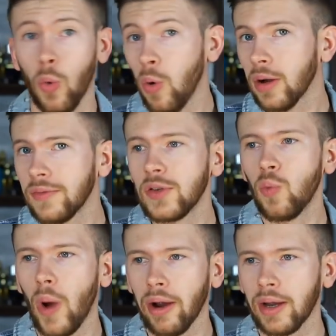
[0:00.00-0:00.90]
or if you
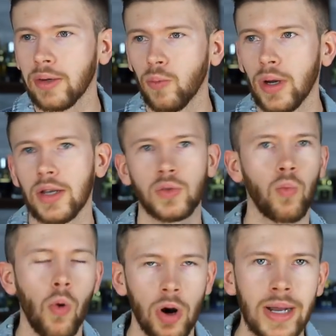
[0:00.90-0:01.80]
wear it when it's
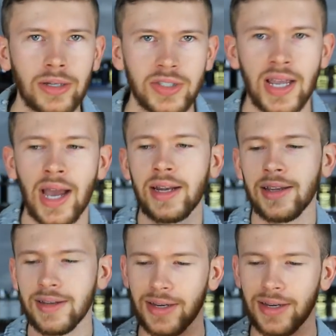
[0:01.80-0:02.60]
warm outside,